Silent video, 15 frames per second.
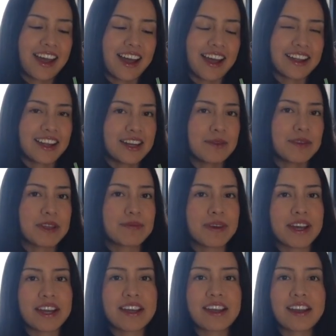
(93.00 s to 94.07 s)
I kind of make
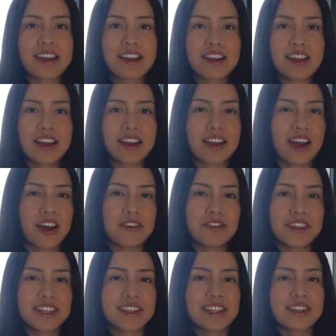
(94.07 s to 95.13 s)
my
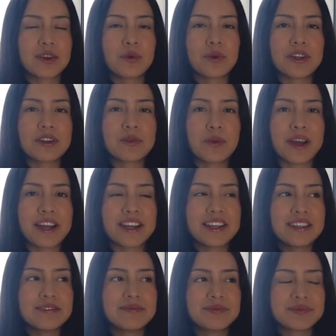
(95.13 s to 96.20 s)
coffee in like a weird
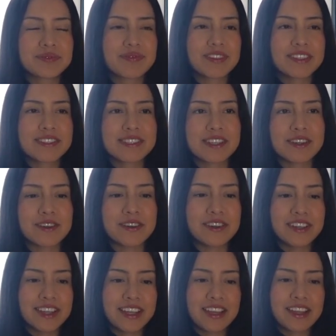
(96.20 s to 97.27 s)
way. So
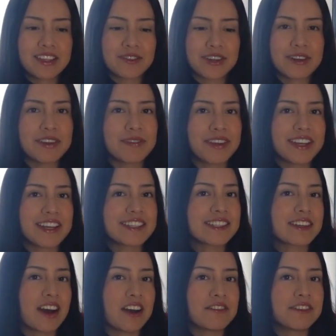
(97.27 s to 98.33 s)
when I make my iced
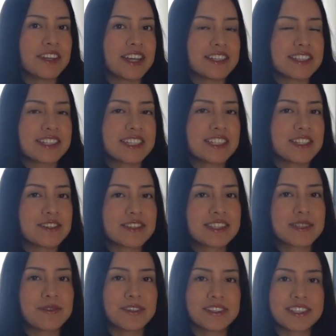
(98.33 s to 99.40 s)
coffee, I just choose to
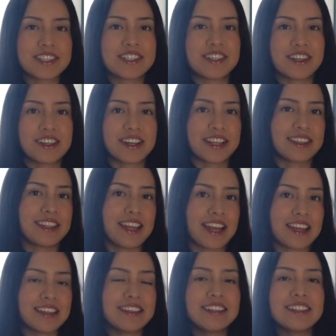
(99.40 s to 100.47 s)
put the sugar at the
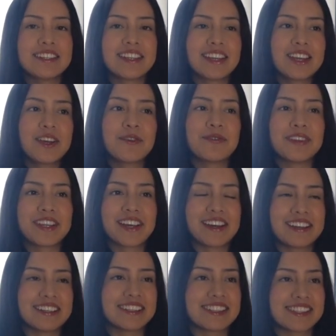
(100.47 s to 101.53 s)
end
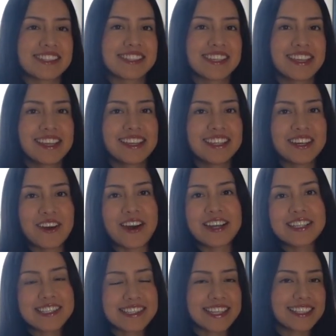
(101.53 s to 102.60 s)
because, you know, I
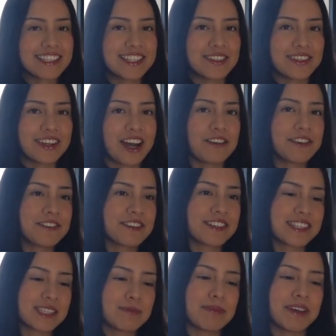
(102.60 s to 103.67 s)
just like to do the coffee
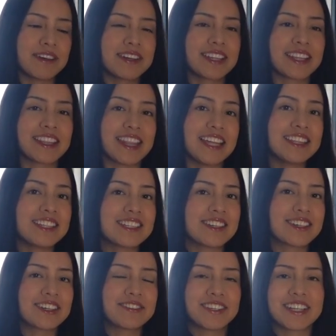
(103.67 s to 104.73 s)
first, the milk, then the
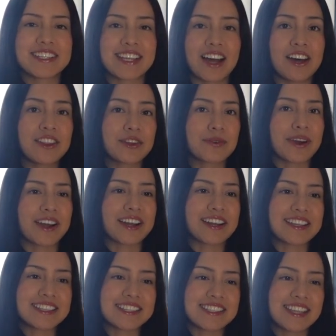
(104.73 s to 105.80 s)
sugar, because
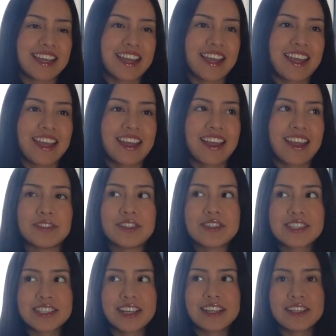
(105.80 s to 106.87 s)
otherwise,
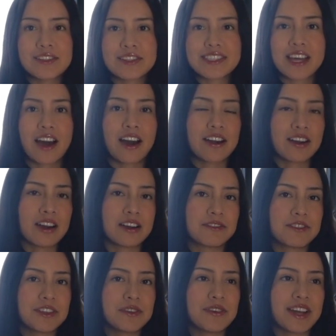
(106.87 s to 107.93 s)
usually I use hot
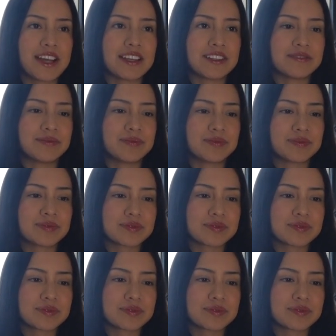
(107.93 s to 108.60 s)
coffee when